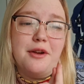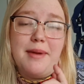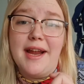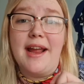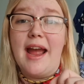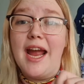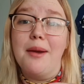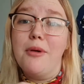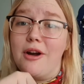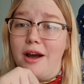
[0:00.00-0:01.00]
can make a
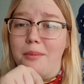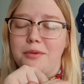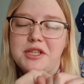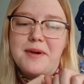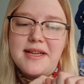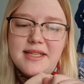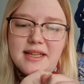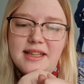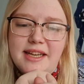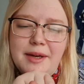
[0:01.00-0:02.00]
mock-up, which
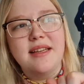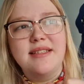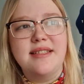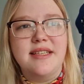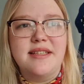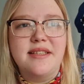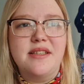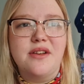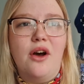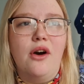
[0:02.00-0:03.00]
basically
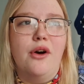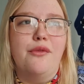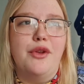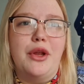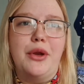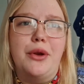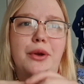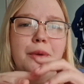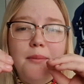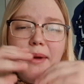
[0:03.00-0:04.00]
consists of
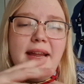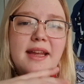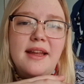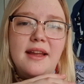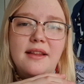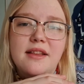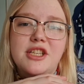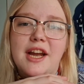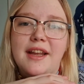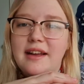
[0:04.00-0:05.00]
you making the
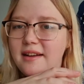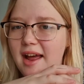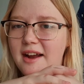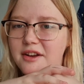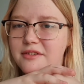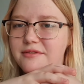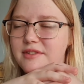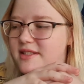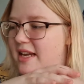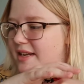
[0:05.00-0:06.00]
jacket out of,
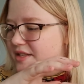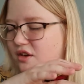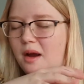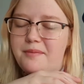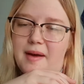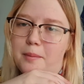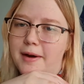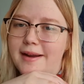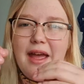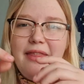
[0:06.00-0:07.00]
say, scrap
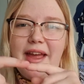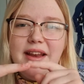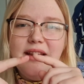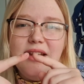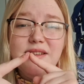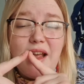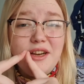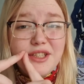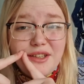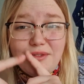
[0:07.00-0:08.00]
fabric. And that is
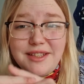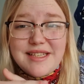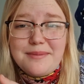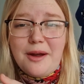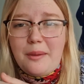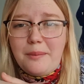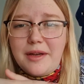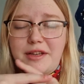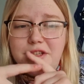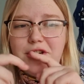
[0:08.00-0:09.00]
actually really smart
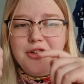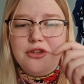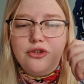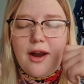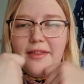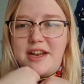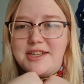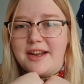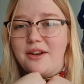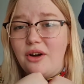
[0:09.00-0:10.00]
because you can try that
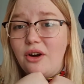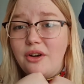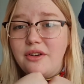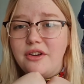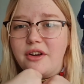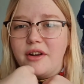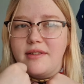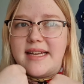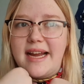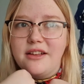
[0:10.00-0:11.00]
jacket on, you can
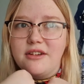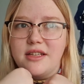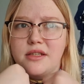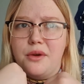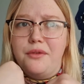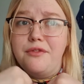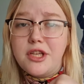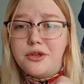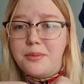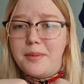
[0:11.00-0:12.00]
tailor it so it
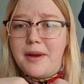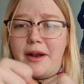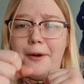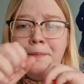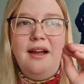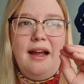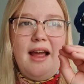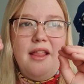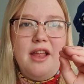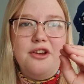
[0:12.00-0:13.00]
fits you a bit better,
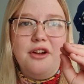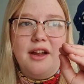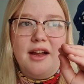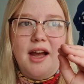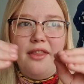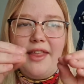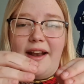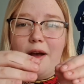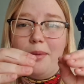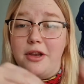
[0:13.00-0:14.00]
and then you can cut that
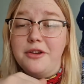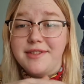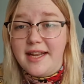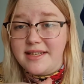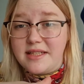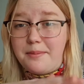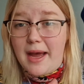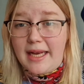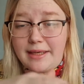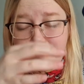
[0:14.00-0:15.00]
up and use that as the
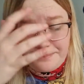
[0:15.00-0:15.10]
pattern.